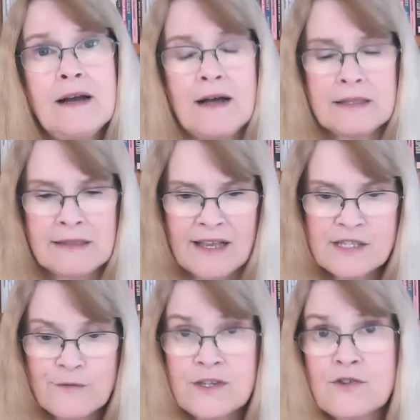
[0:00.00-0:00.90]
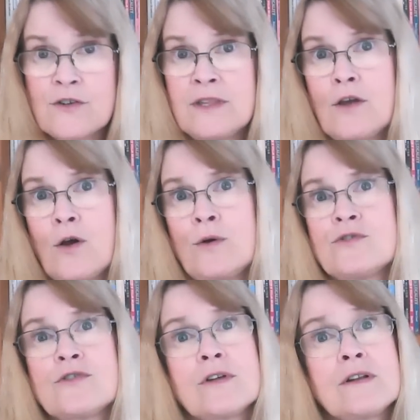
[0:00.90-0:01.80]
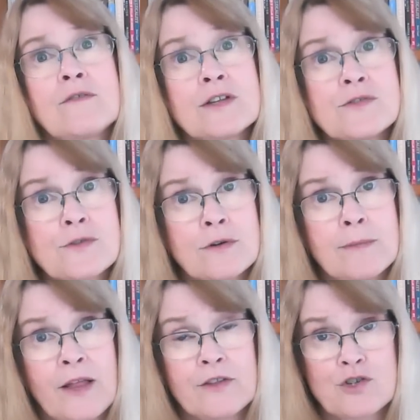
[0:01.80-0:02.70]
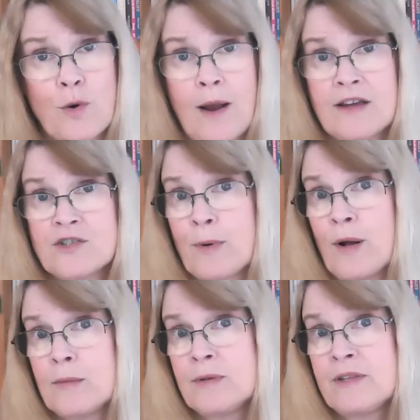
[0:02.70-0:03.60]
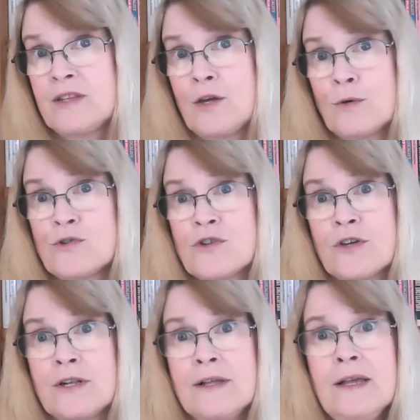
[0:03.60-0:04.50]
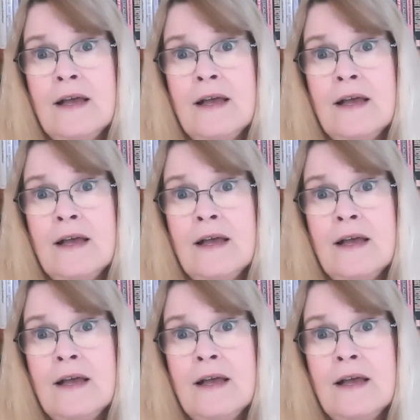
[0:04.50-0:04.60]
less fish in the ocean, concern about the trash problem in the ocean,